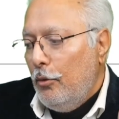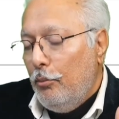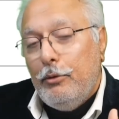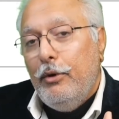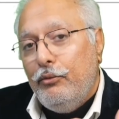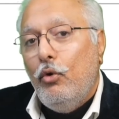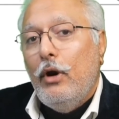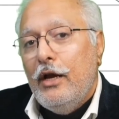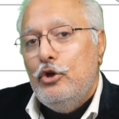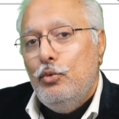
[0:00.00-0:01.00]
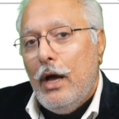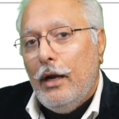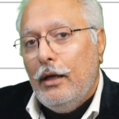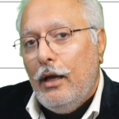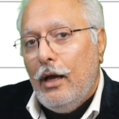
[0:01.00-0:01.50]
But before I do
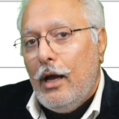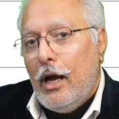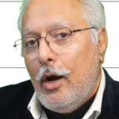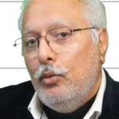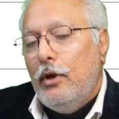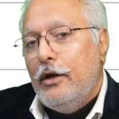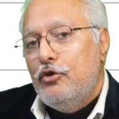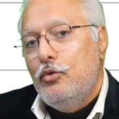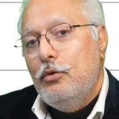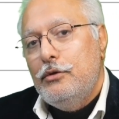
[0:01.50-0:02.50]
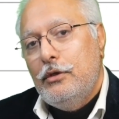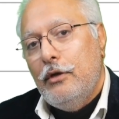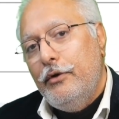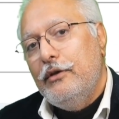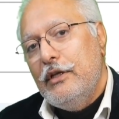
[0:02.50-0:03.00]
that, I would like to
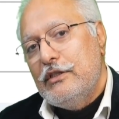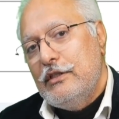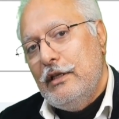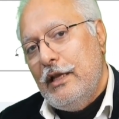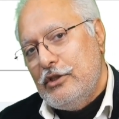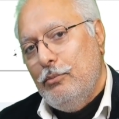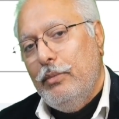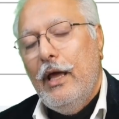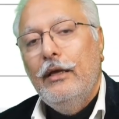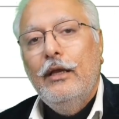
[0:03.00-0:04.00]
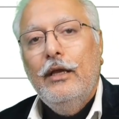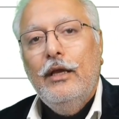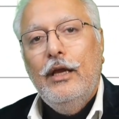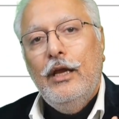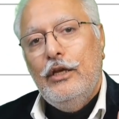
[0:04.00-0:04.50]
convert this lesson plan
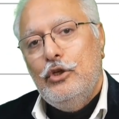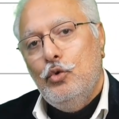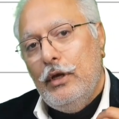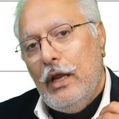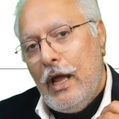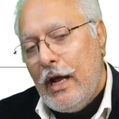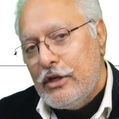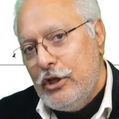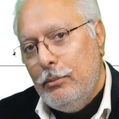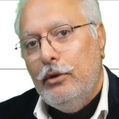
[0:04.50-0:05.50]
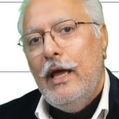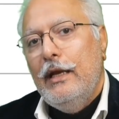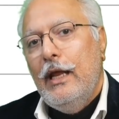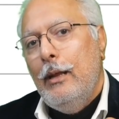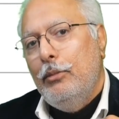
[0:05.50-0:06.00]
into an actionable
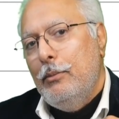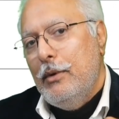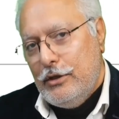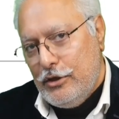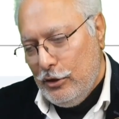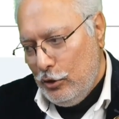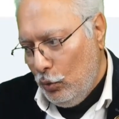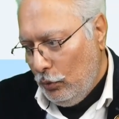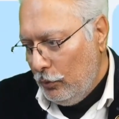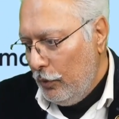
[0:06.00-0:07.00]
implementation tool.